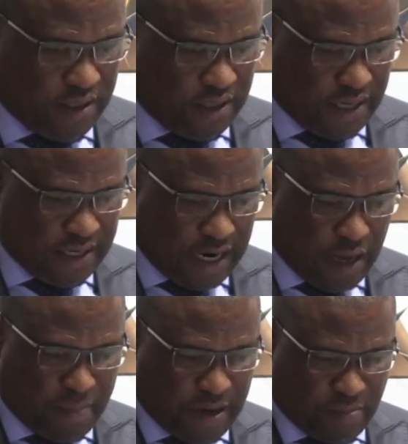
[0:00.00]
rental
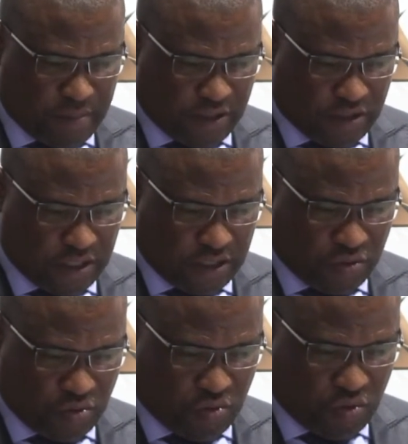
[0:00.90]
abatement eh,
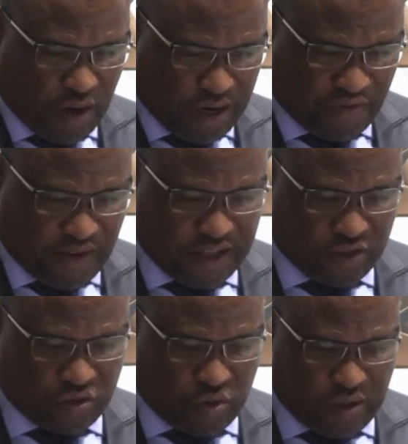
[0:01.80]
to
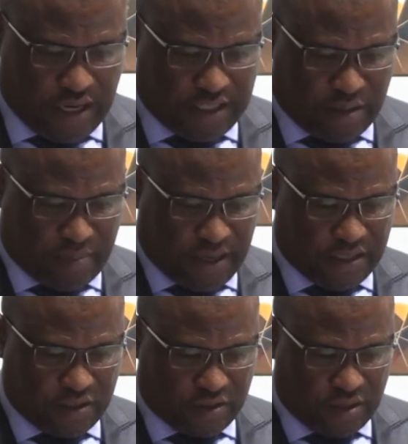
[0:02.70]
qualifying zone
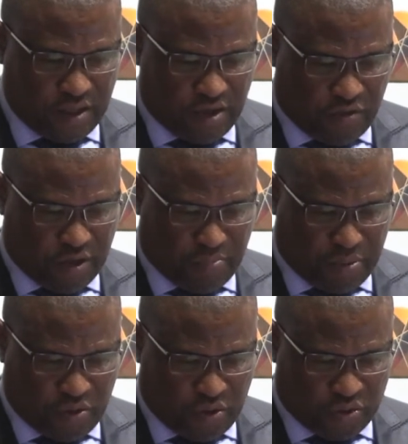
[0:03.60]
enterprise for the
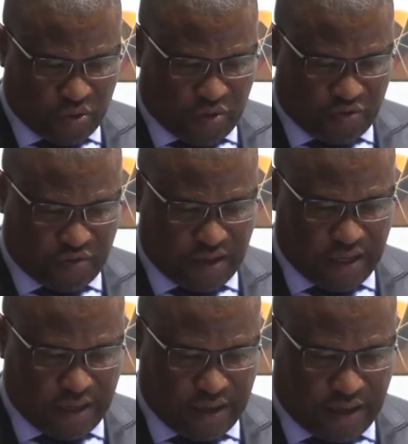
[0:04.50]
period of
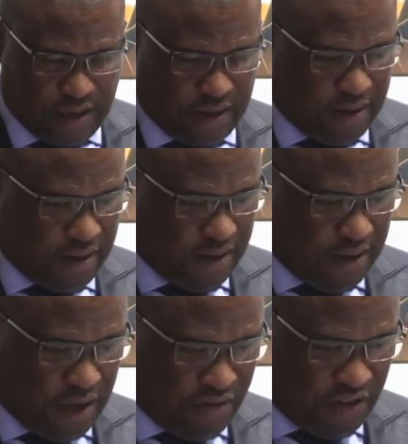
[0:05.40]
eh,
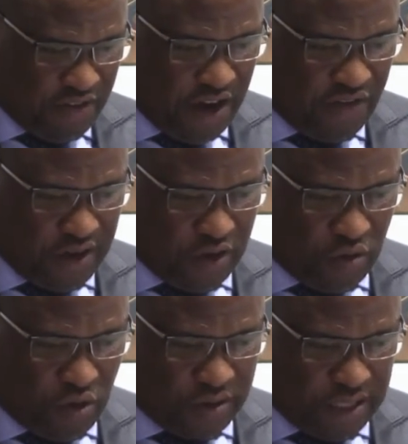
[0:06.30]
level 5
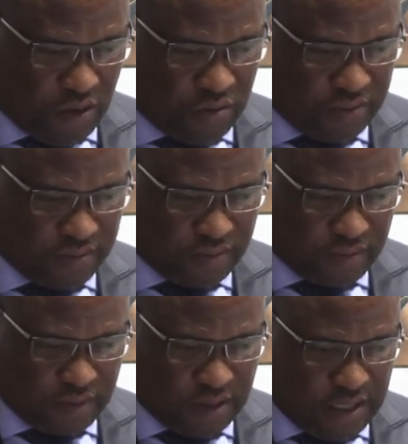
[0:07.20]
lockdown
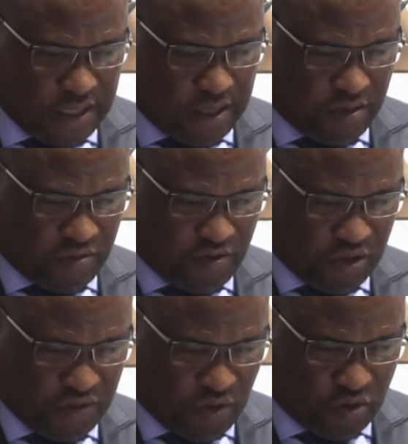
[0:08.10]
uh, for
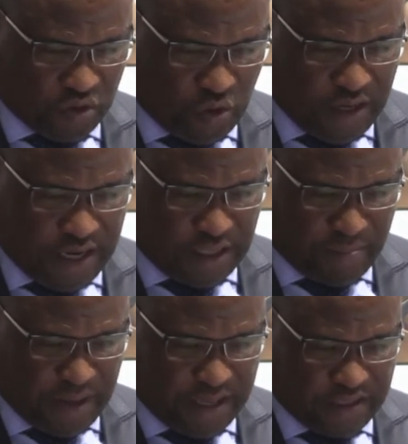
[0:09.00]
the four zone
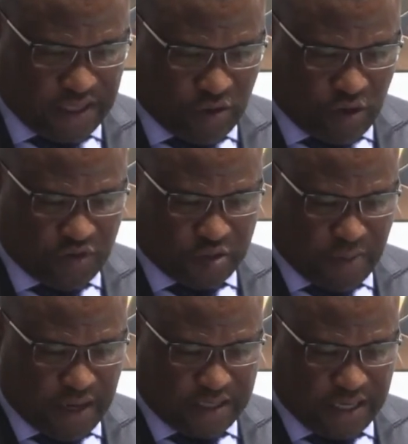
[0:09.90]
enterprises and office
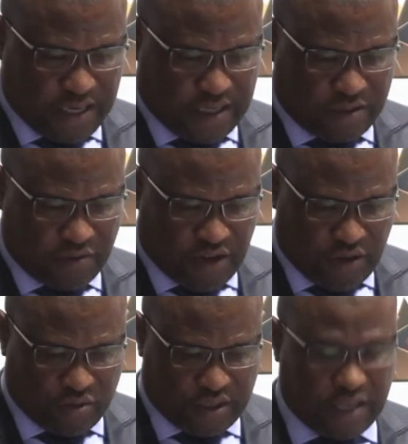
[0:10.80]
park tenants
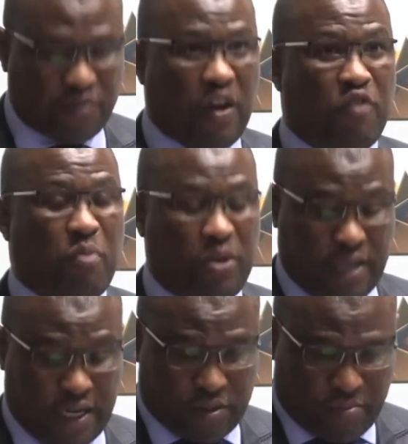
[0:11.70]
valued at
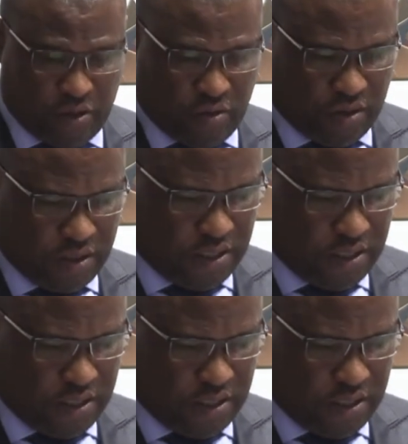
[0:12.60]
5.8 million.